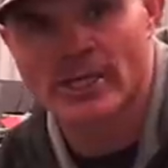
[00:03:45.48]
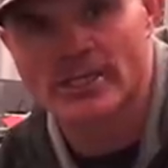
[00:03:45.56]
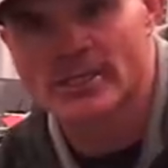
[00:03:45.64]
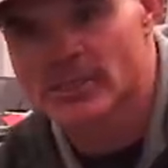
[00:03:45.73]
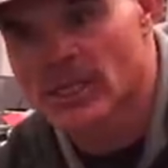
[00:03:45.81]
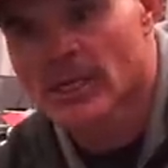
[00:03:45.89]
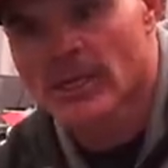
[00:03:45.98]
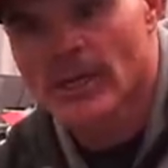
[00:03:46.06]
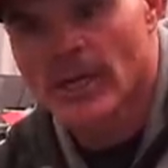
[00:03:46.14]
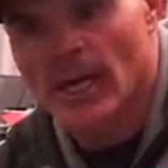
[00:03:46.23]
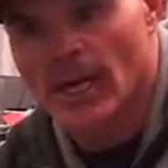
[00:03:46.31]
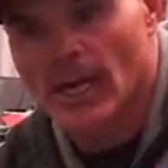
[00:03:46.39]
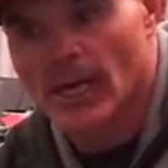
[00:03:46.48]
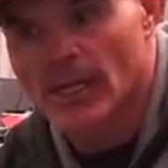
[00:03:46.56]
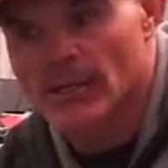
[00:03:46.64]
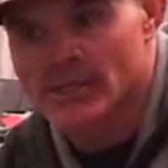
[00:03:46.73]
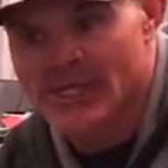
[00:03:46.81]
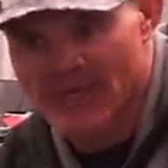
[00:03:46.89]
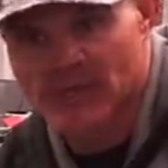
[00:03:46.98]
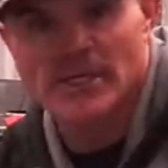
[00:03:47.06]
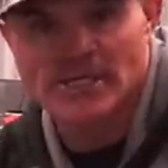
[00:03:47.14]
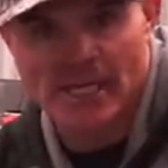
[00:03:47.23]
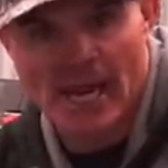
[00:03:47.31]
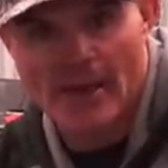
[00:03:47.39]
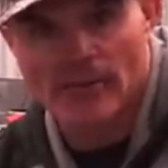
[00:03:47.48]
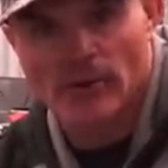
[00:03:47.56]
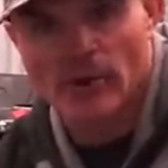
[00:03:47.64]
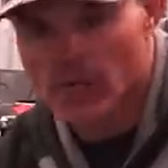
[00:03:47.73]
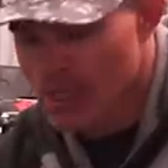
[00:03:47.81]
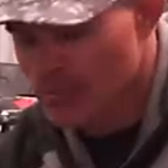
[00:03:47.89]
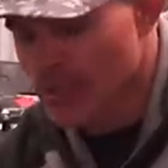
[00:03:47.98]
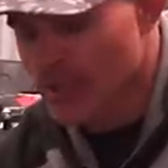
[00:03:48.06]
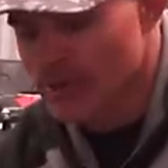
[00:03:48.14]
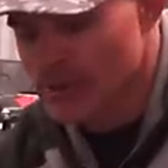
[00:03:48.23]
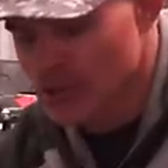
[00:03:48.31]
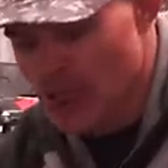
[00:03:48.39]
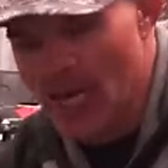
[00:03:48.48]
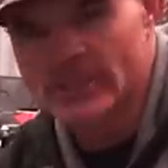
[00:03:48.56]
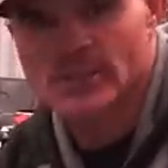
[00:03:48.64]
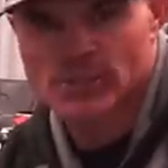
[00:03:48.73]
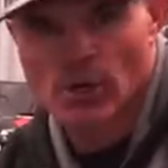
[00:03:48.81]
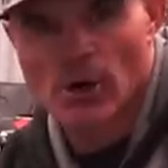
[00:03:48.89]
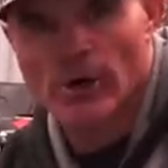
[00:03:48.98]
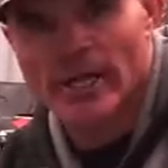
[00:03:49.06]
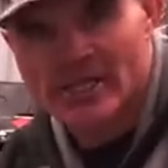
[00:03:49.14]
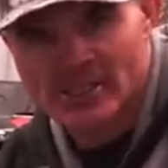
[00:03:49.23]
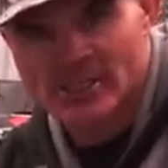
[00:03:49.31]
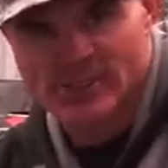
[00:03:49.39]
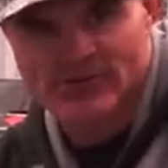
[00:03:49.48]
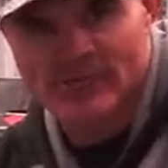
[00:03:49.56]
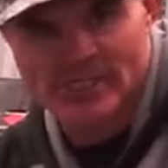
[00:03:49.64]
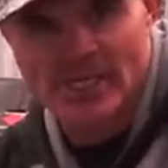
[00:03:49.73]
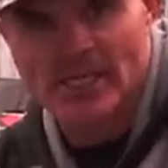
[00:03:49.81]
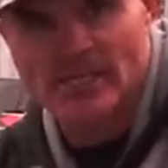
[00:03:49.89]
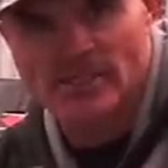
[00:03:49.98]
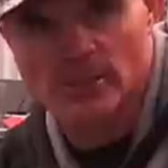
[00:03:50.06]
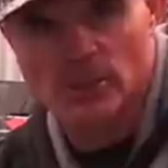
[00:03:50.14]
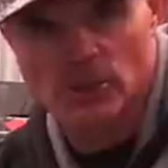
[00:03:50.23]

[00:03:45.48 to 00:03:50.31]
is uh, definitely together, but chances are it's as fatigued as,